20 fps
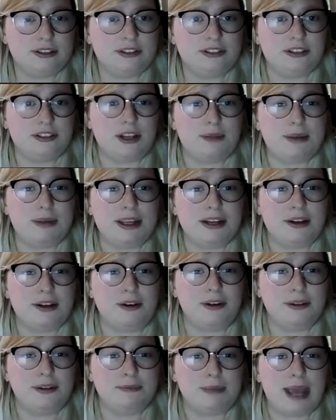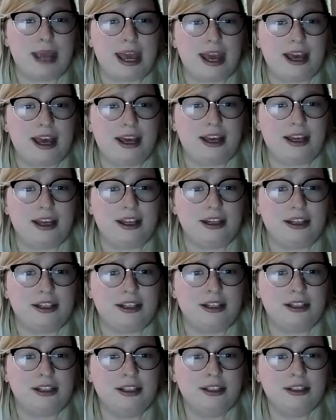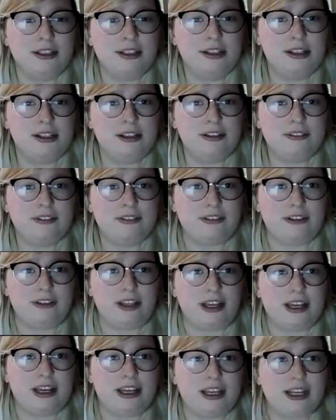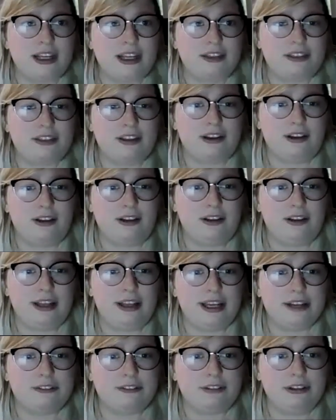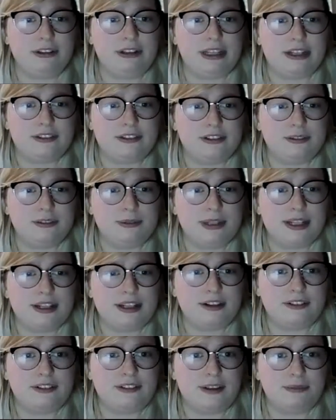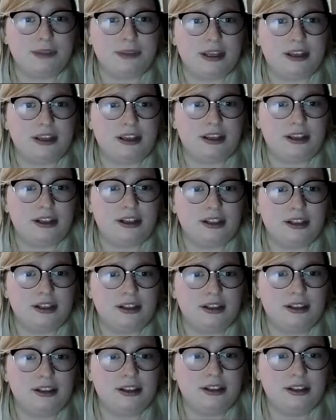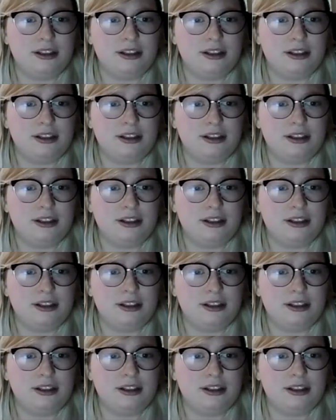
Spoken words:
Should I be an old man? So like they'll like relate to me or something?